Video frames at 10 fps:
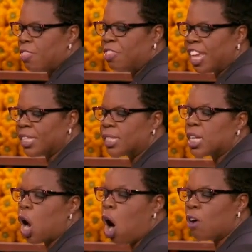This
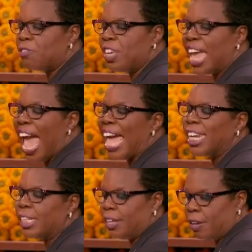coffee
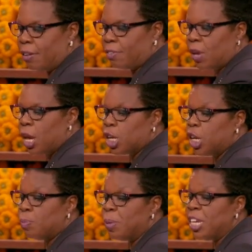additive
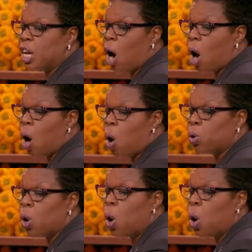could be called